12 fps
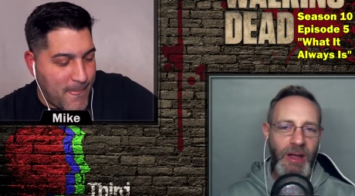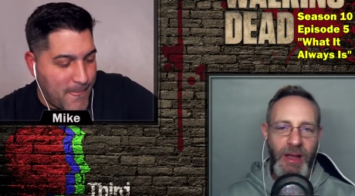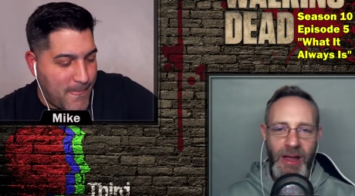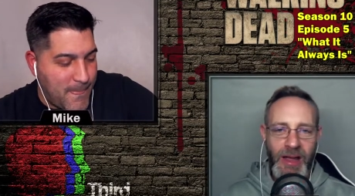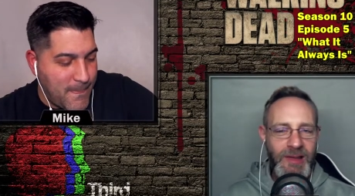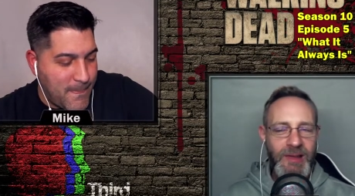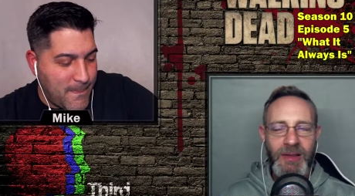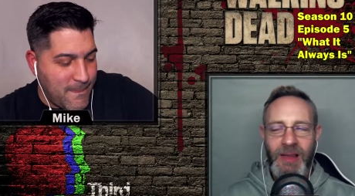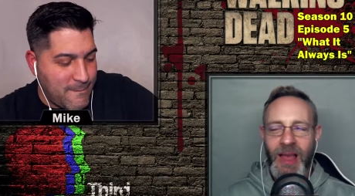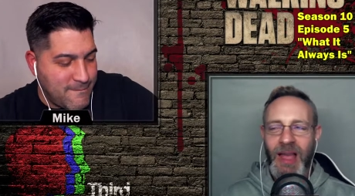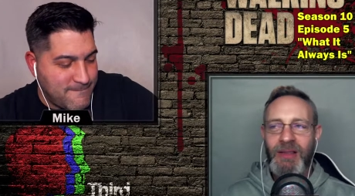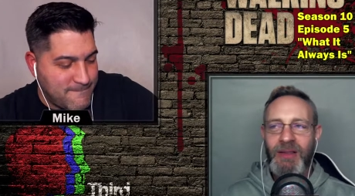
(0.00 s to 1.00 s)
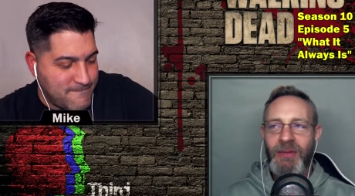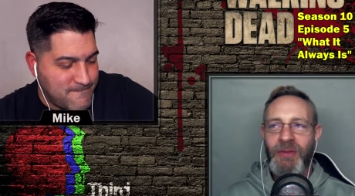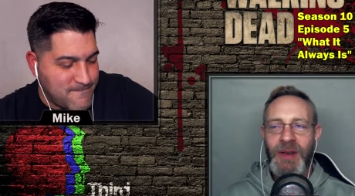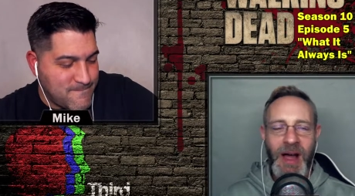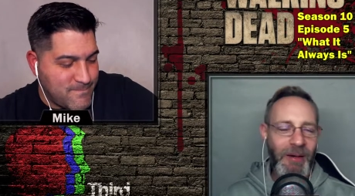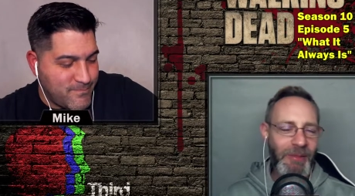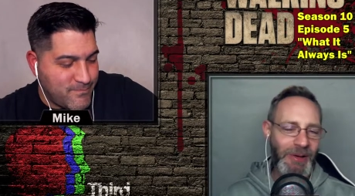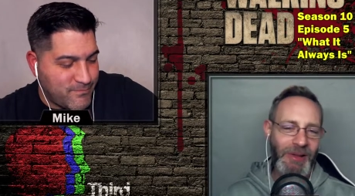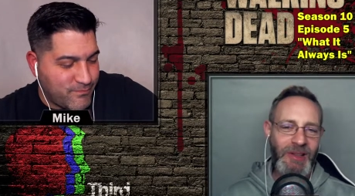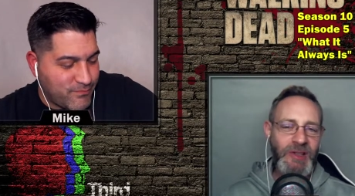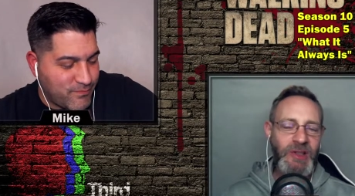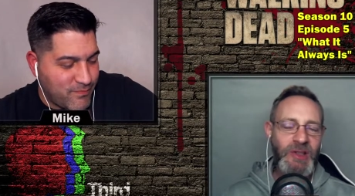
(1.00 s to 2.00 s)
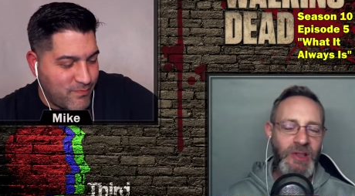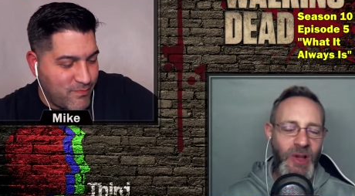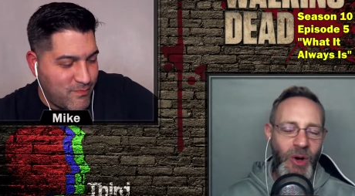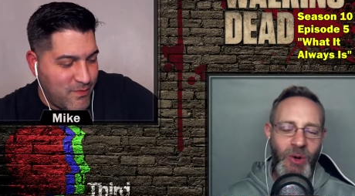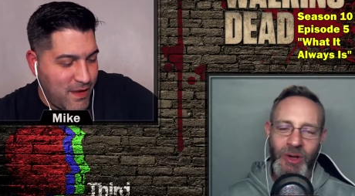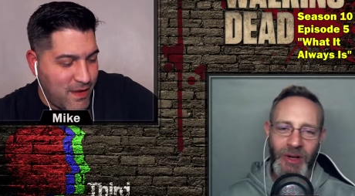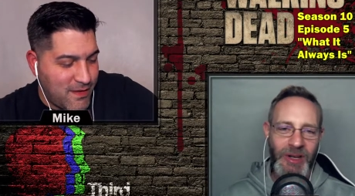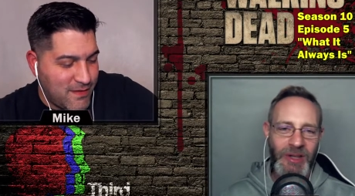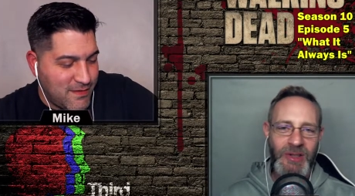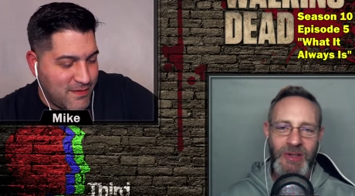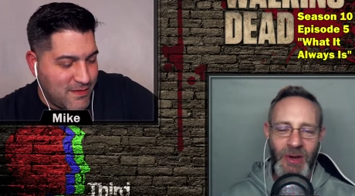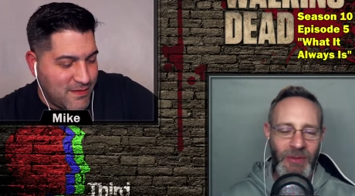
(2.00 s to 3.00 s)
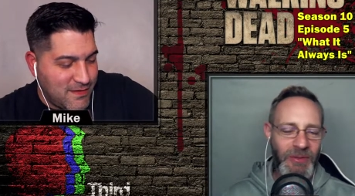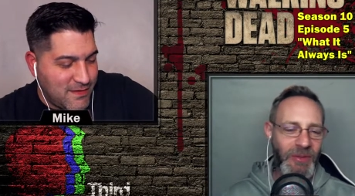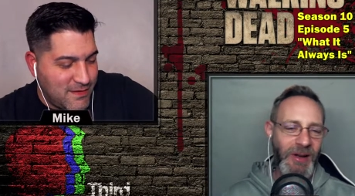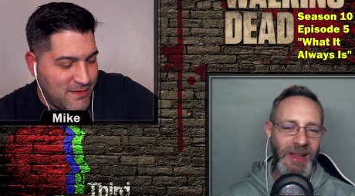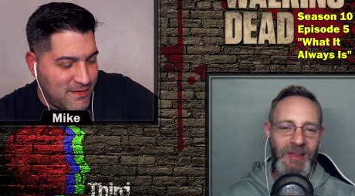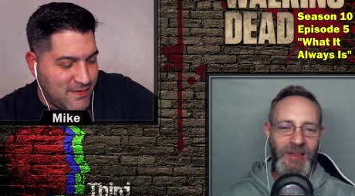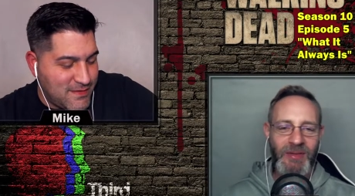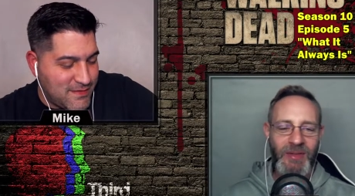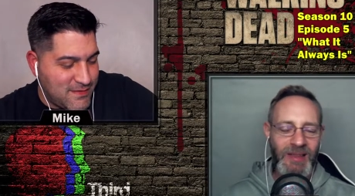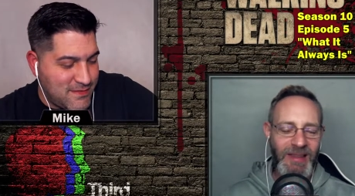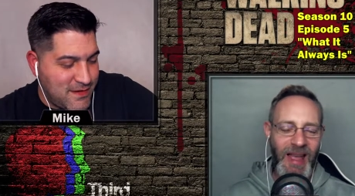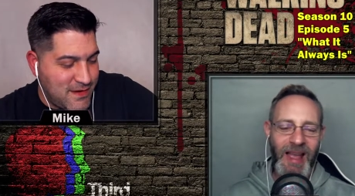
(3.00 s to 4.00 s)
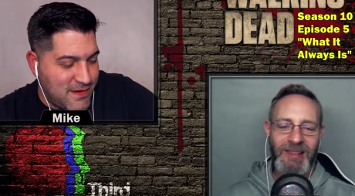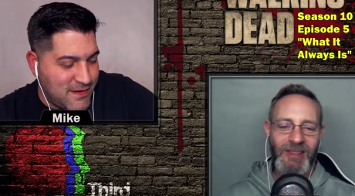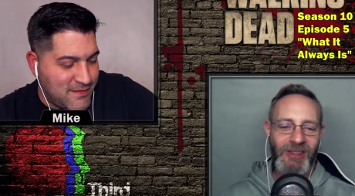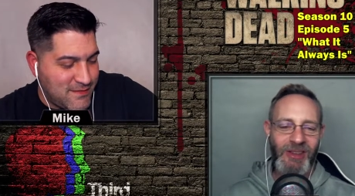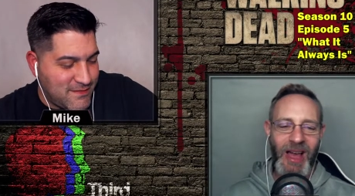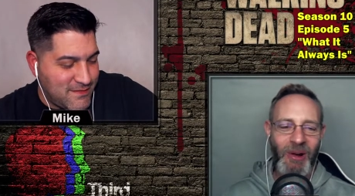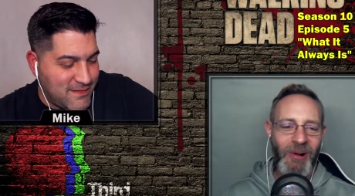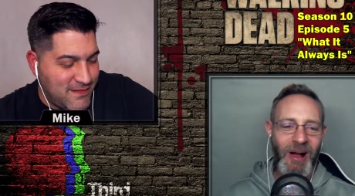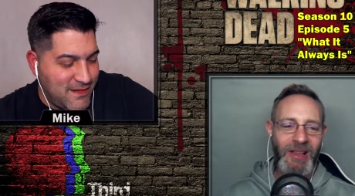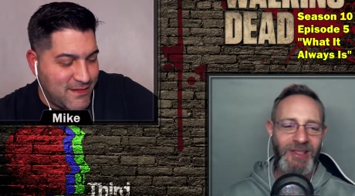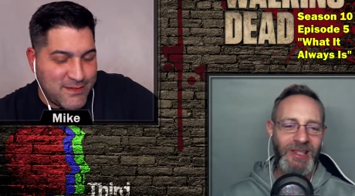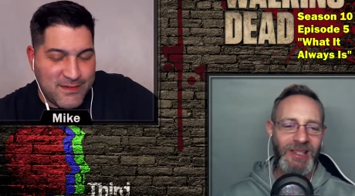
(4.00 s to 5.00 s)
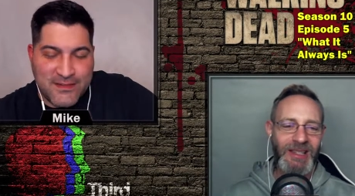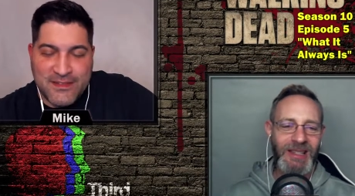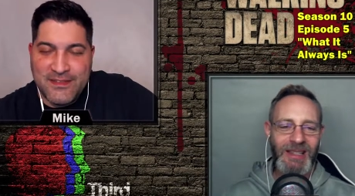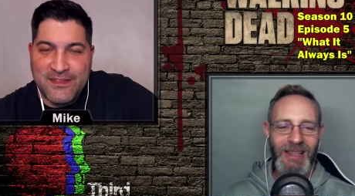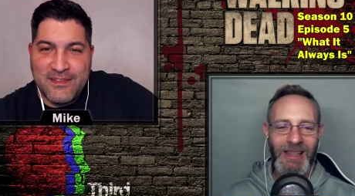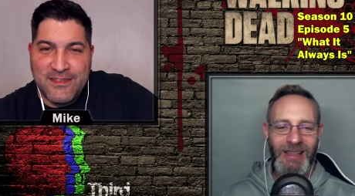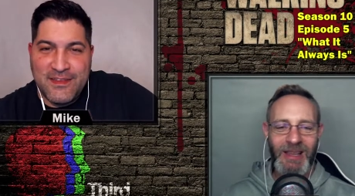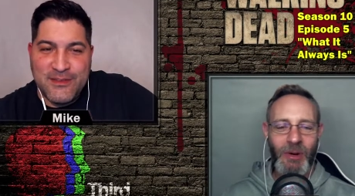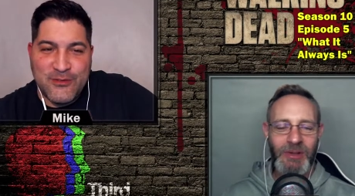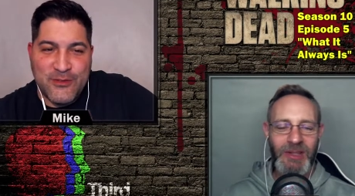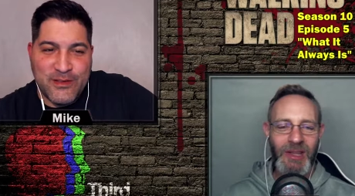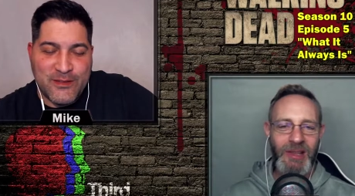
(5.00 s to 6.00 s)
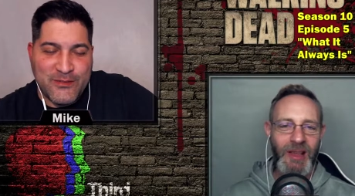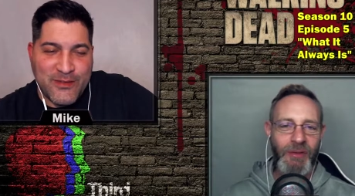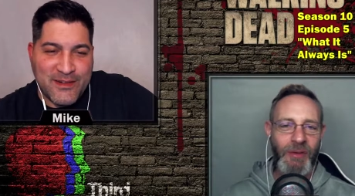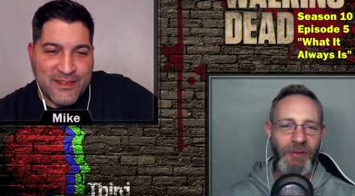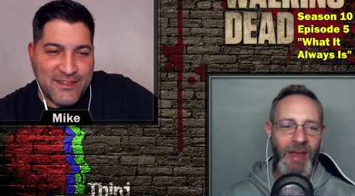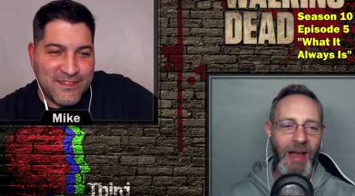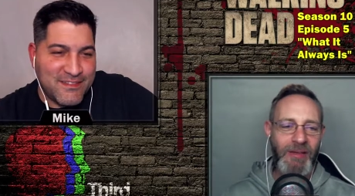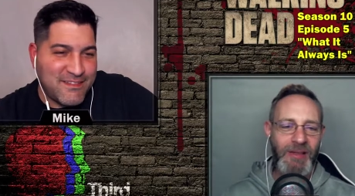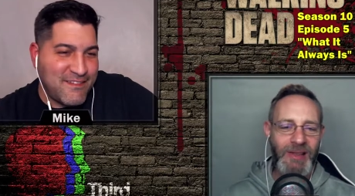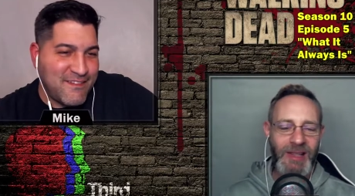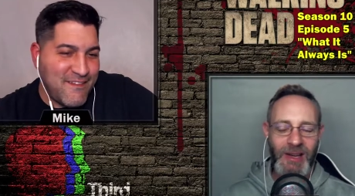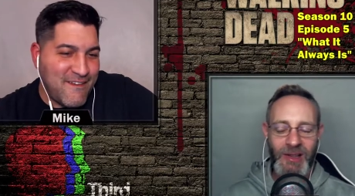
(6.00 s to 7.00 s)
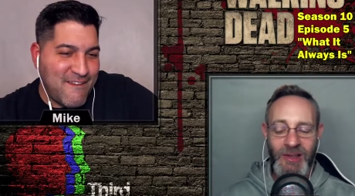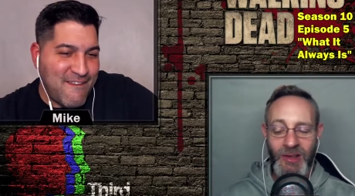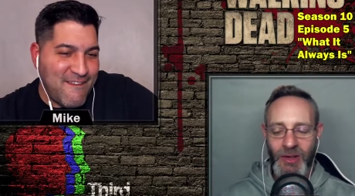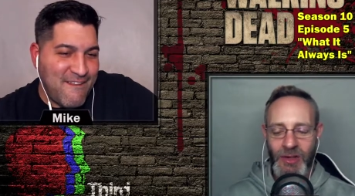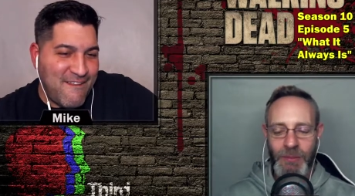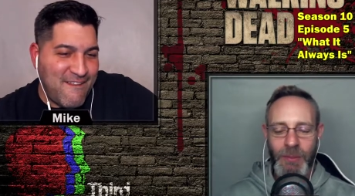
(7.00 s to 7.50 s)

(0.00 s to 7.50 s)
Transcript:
Speaker 1: it's mm. it's phenomenal. It's so yeah. good. It's so funny. It's fantastic. It, you got to watch it. You, you owe it to yourself if you haven't seen it. It's so good. You,